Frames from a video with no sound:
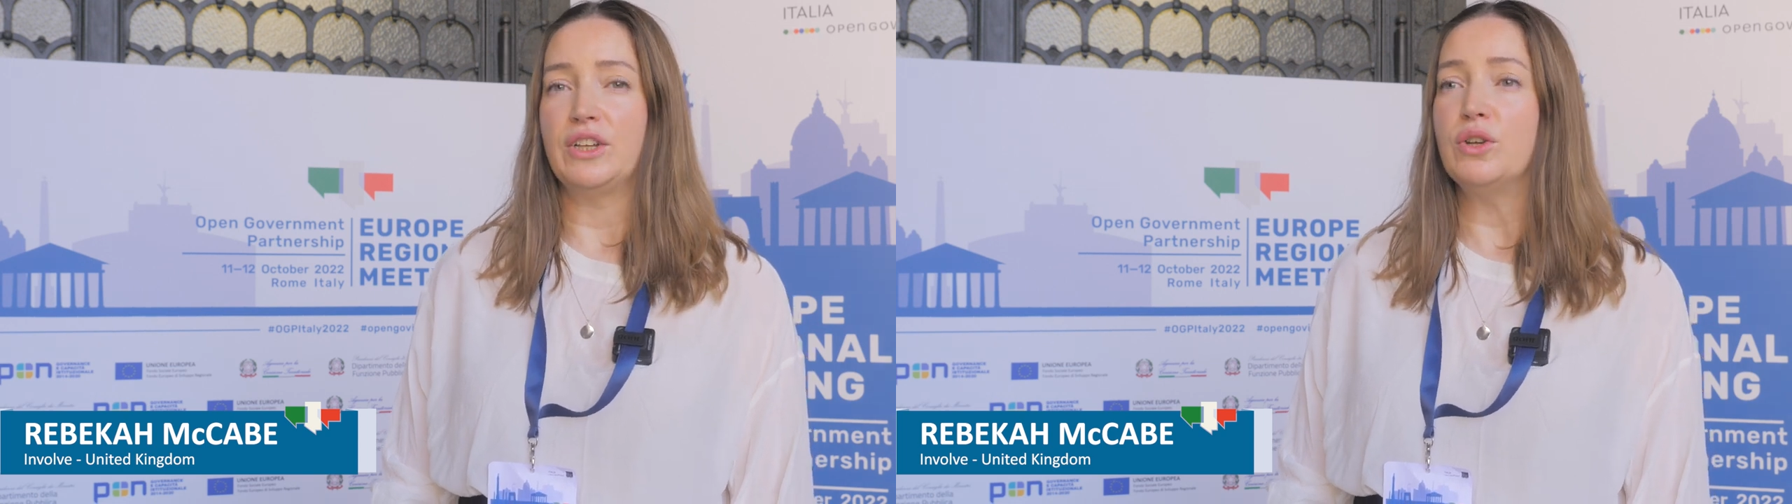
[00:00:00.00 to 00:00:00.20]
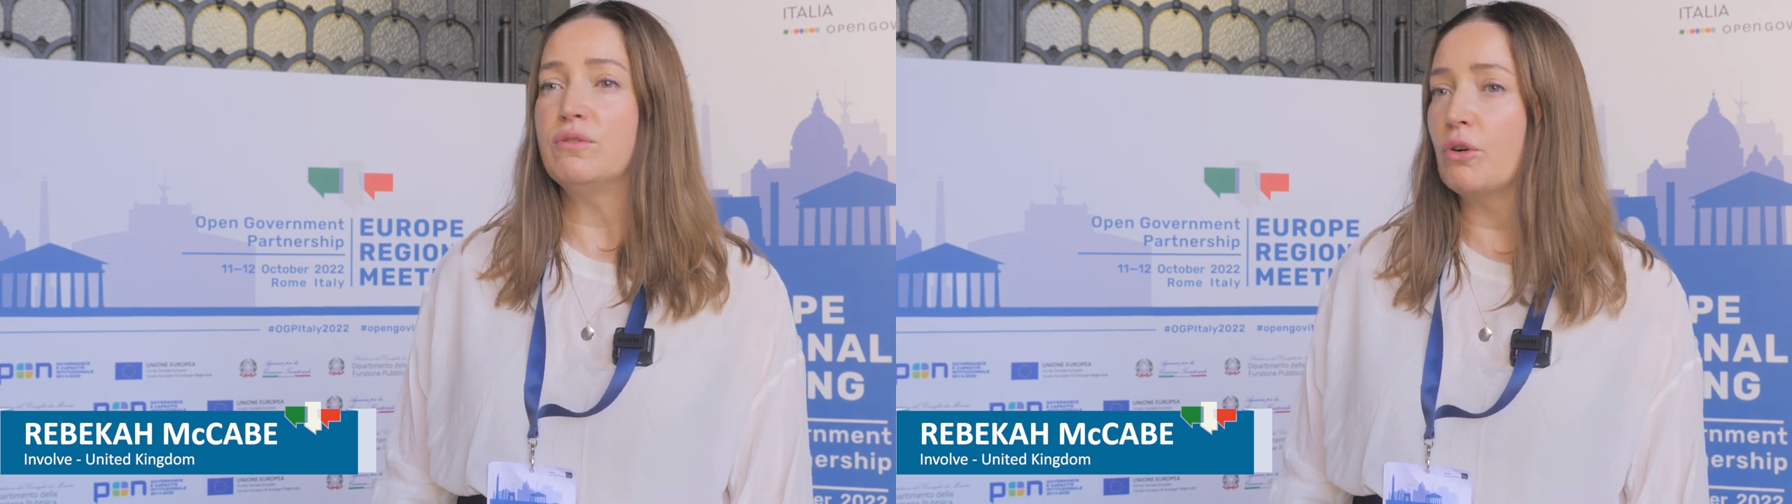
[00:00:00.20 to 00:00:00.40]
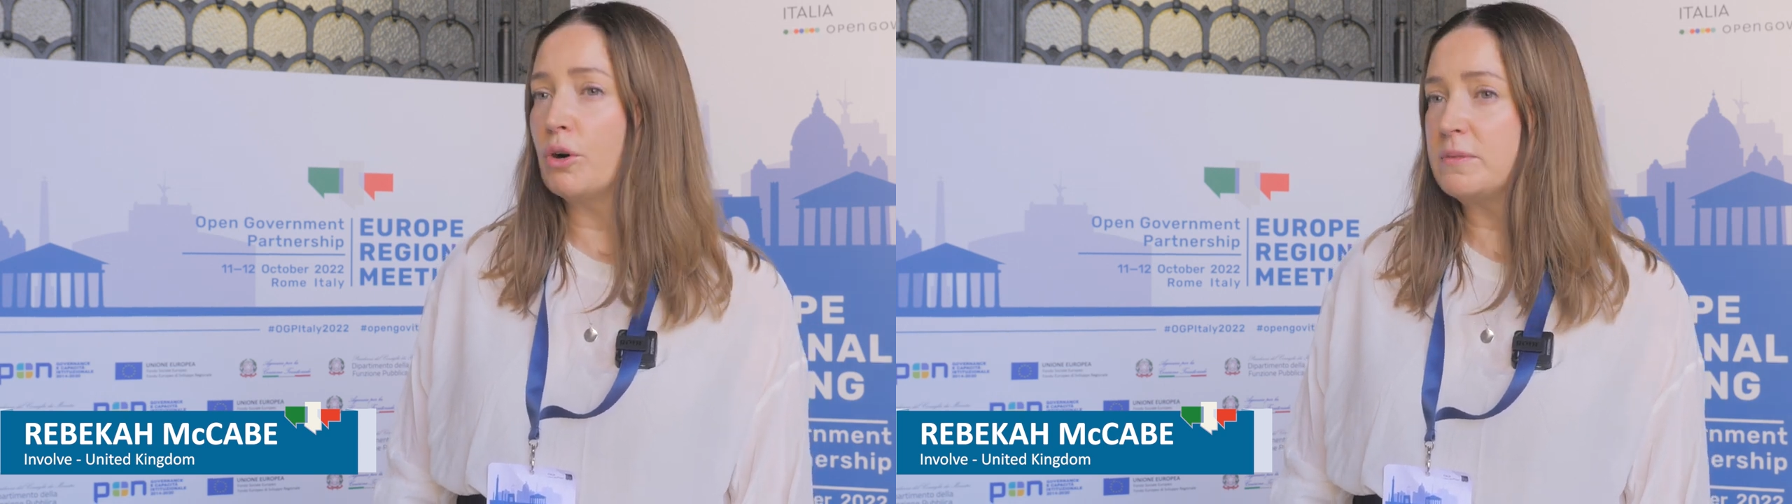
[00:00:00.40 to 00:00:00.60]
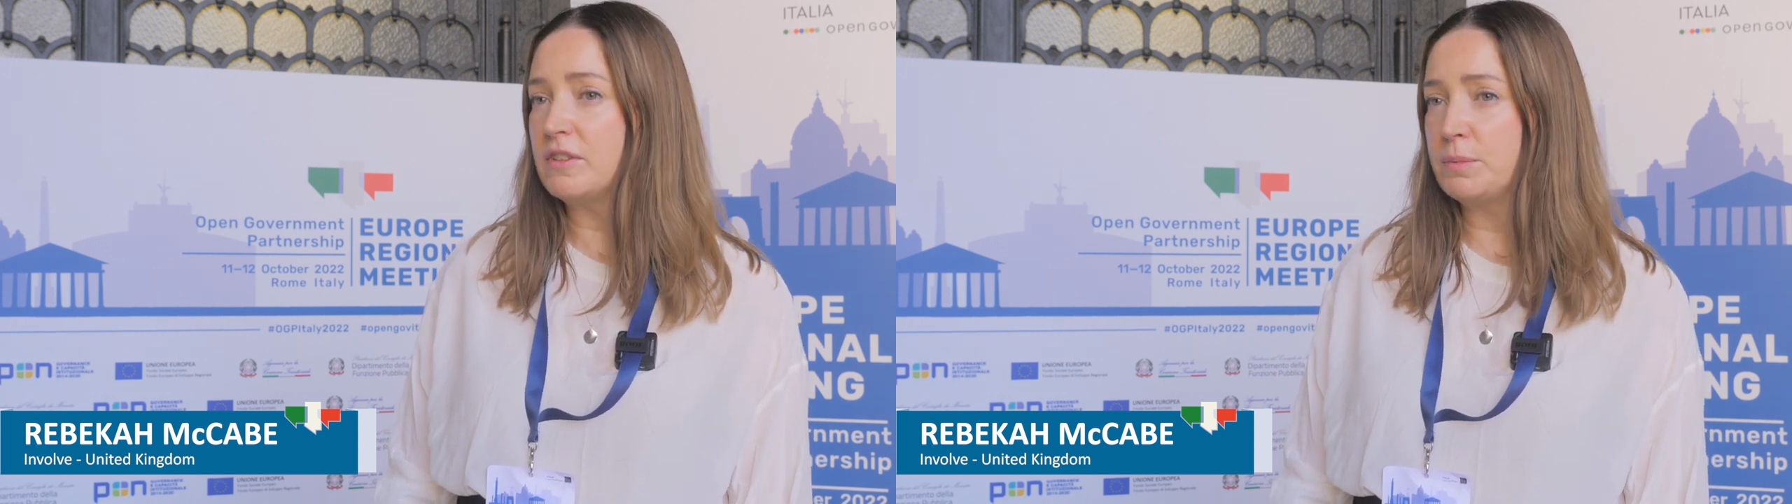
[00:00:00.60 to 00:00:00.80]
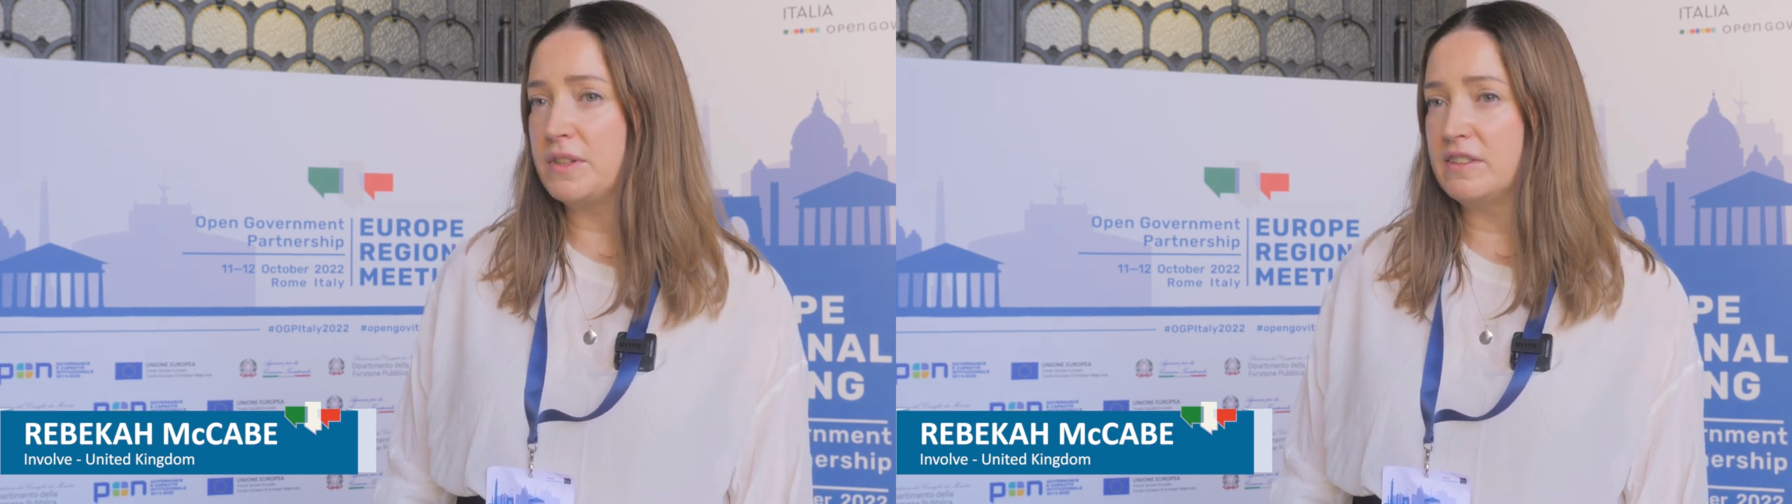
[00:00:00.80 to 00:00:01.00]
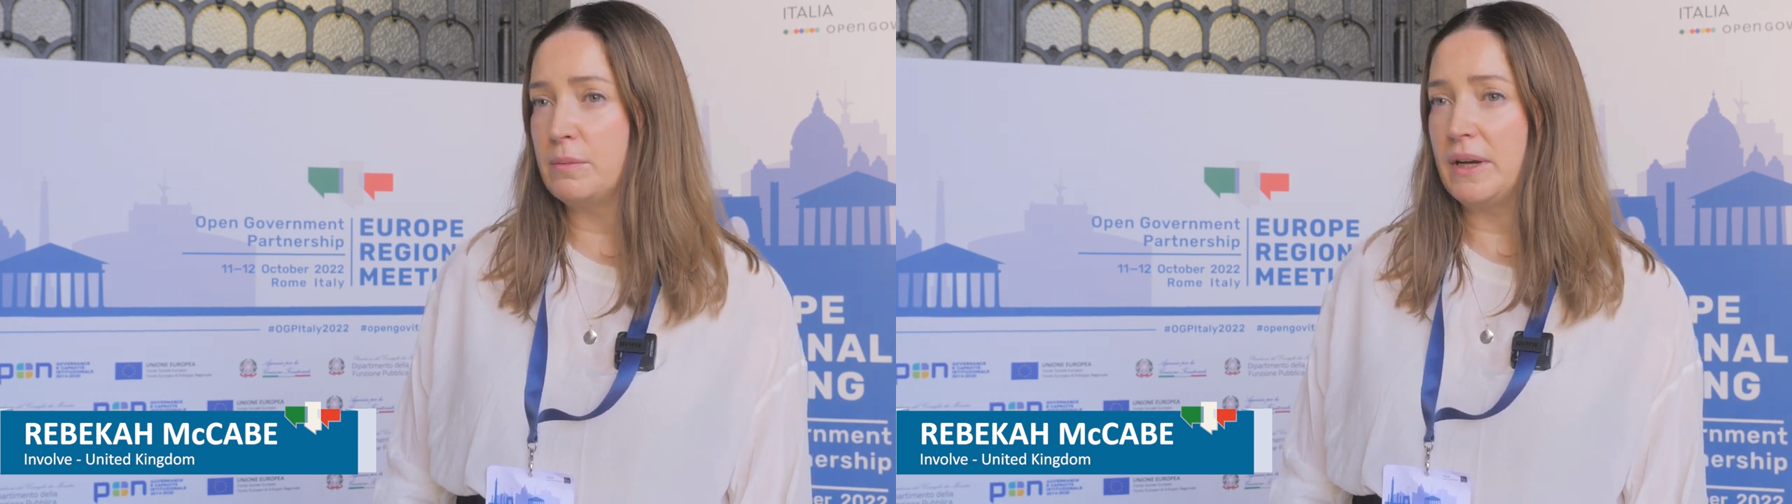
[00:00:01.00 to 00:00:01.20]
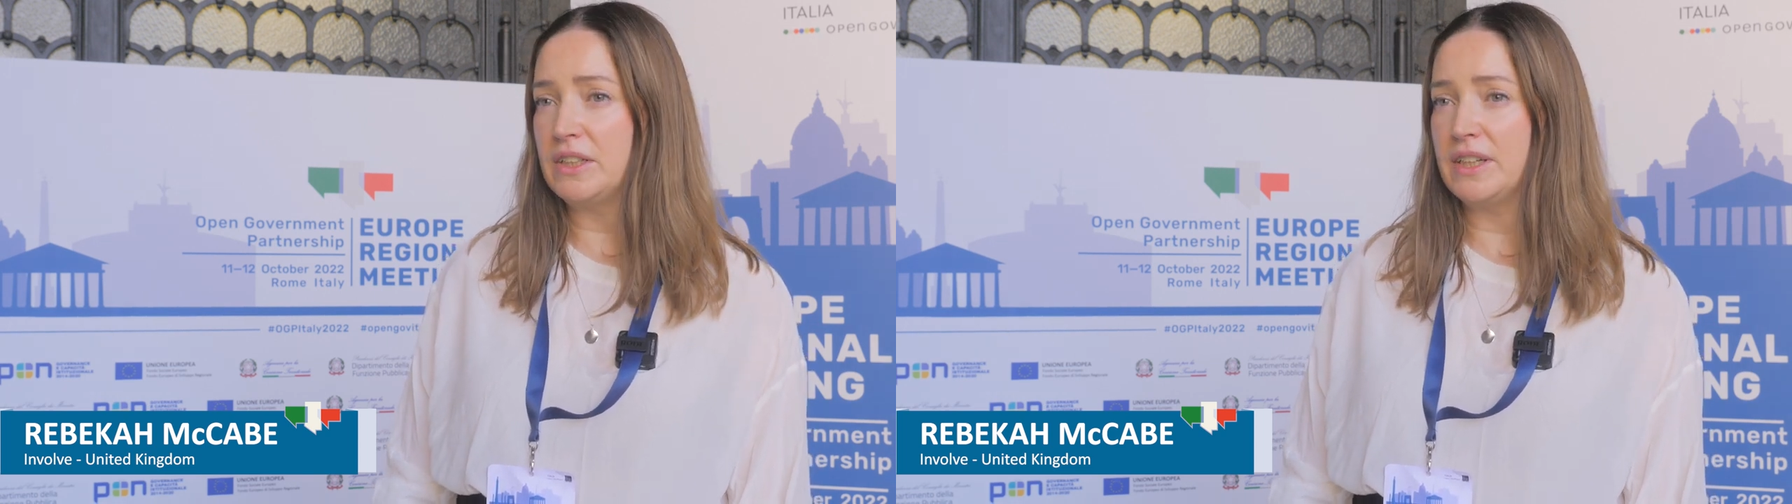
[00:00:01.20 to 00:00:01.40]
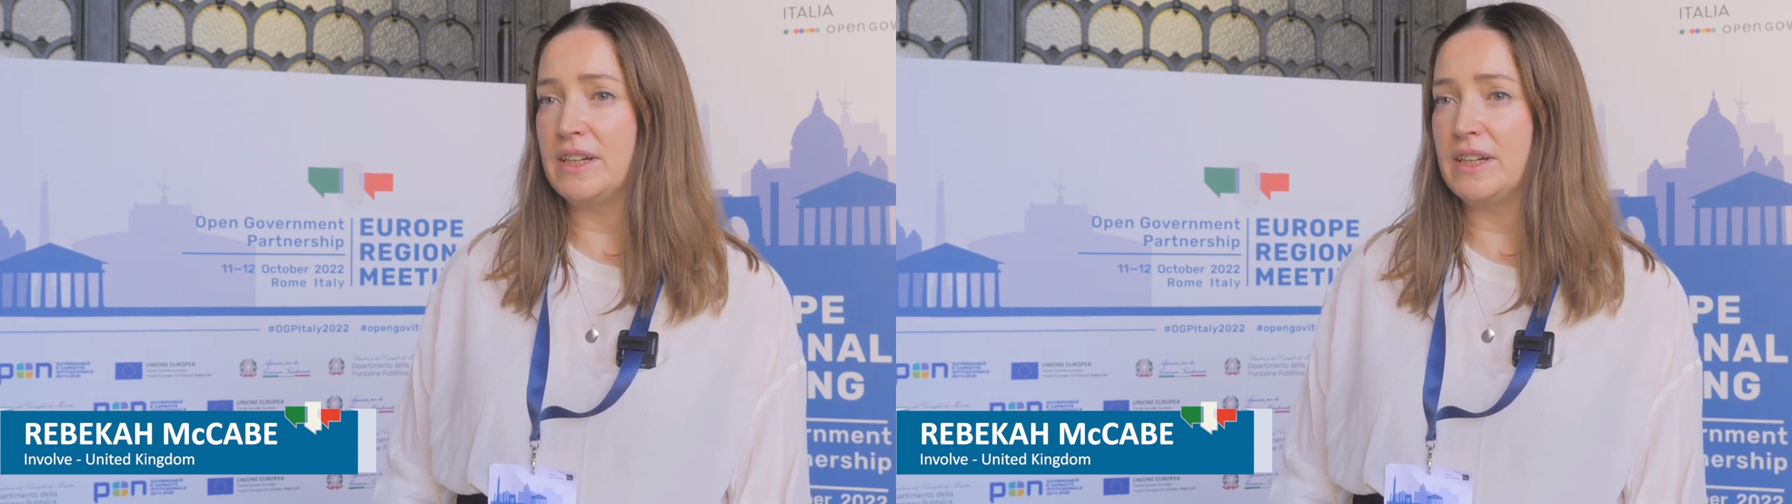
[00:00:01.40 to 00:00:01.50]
new forms of participation